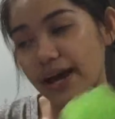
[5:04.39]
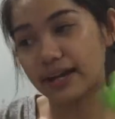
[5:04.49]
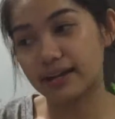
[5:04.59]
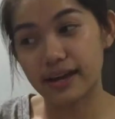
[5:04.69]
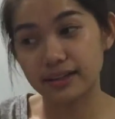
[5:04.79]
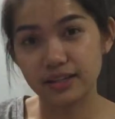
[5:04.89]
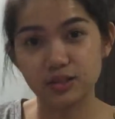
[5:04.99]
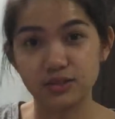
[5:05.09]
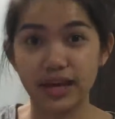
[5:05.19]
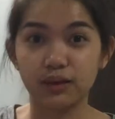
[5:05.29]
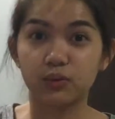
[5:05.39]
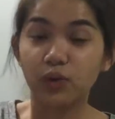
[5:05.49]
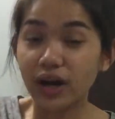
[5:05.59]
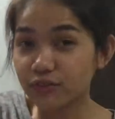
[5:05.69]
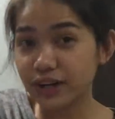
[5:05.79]
I had the idea to get
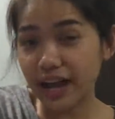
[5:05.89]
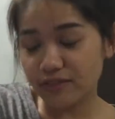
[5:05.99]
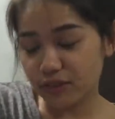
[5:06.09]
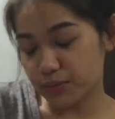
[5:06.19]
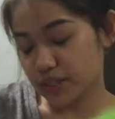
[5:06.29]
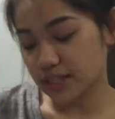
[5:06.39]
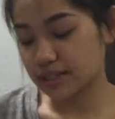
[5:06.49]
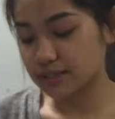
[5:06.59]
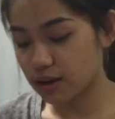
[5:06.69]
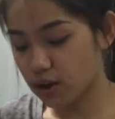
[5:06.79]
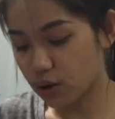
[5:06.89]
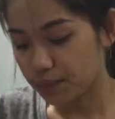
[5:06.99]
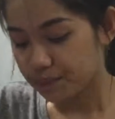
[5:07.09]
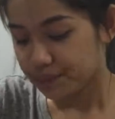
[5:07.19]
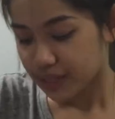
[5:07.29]
one for everybody. So
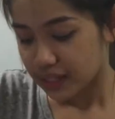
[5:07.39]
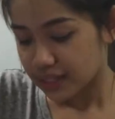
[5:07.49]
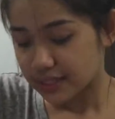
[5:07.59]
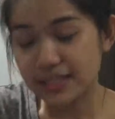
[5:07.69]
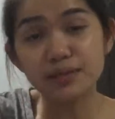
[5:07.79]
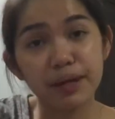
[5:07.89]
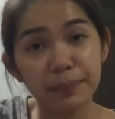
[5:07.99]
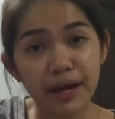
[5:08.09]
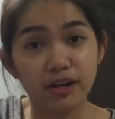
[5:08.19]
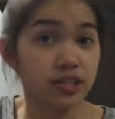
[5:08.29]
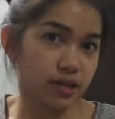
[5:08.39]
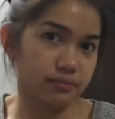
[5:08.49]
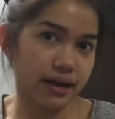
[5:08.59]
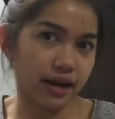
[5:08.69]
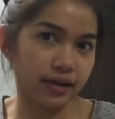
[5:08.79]
since my parents
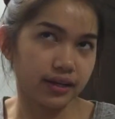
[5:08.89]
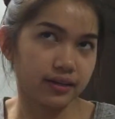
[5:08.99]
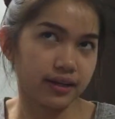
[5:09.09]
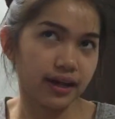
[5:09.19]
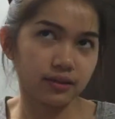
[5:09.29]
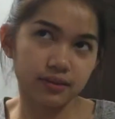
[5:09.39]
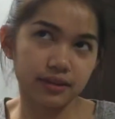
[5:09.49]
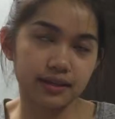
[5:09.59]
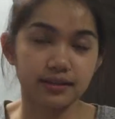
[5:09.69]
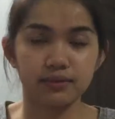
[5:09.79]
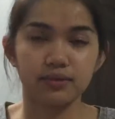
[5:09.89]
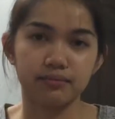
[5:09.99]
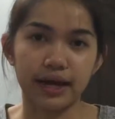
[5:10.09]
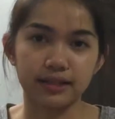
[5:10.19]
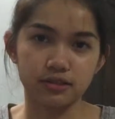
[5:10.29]
are married, I don't think they would
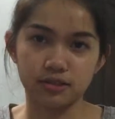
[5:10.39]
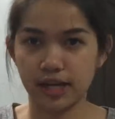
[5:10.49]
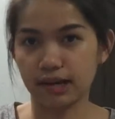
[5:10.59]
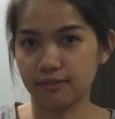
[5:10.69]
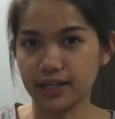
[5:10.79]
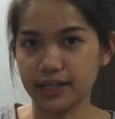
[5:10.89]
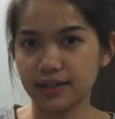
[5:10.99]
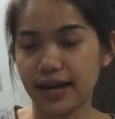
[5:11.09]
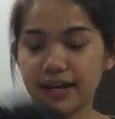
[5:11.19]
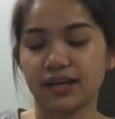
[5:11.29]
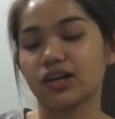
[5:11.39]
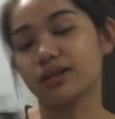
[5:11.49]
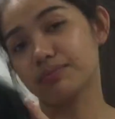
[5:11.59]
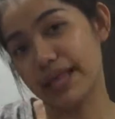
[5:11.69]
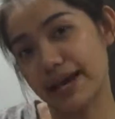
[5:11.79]
mind to share one. And I got
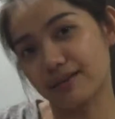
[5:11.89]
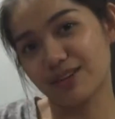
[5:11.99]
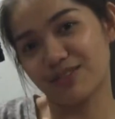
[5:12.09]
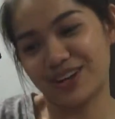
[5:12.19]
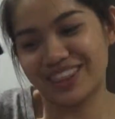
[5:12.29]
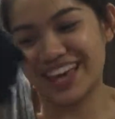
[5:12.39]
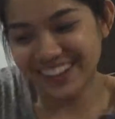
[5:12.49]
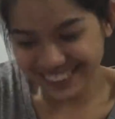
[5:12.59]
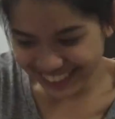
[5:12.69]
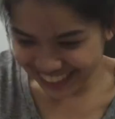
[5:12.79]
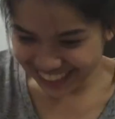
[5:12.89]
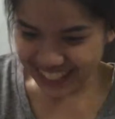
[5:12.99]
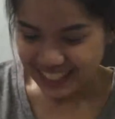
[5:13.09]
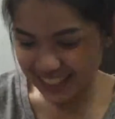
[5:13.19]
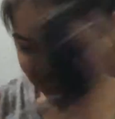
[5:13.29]
a black one for them.
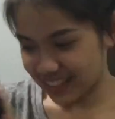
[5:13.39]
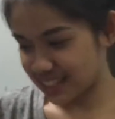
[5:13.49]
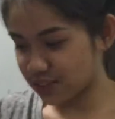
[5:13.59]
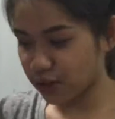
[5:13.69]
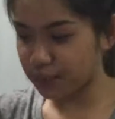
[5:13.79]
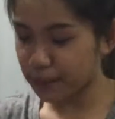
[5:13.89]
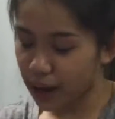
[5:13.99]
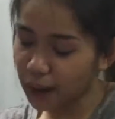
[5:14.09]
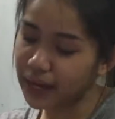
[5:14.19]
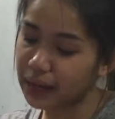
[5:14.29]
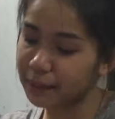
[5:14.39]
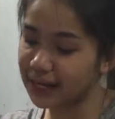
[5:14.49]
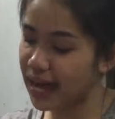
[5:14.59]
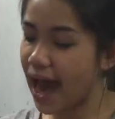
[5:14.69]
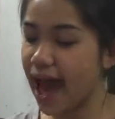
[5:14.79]
So this is for my mom and
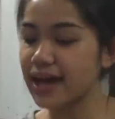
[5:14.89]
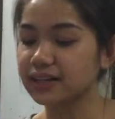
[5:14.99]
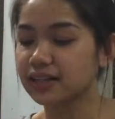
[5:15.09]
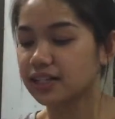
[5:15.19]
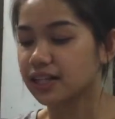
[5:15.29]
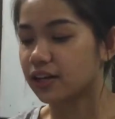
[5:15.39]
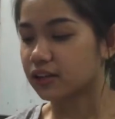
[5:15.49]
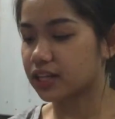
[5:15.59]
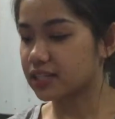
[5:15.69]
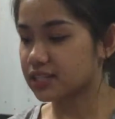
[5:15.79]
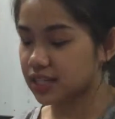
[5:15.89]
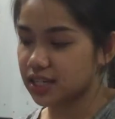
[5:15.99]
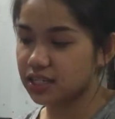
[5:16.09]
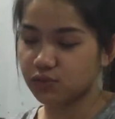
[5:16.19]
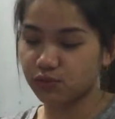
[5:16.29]
my dad. This
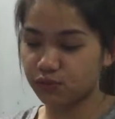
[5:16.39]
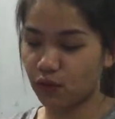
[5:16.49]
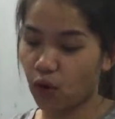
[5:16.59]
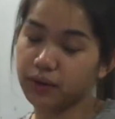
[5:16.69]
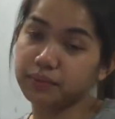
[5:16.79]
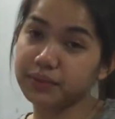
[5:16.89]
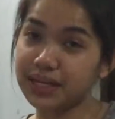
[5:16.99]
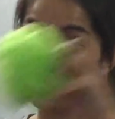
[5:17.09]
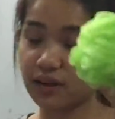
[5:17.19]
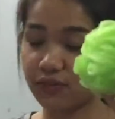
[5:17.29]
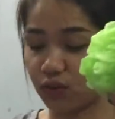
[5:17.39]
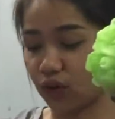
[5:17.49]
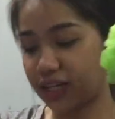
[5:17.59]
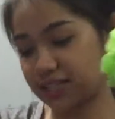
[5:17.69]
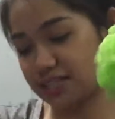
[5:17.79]
is for me, of
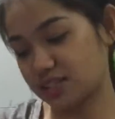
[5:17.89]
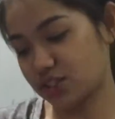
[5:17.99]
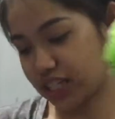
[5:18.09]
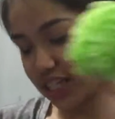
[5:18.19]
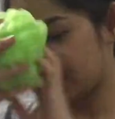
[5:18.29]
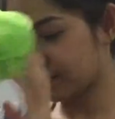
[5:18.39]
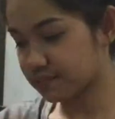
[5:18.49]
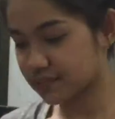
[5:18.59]
course, it's green.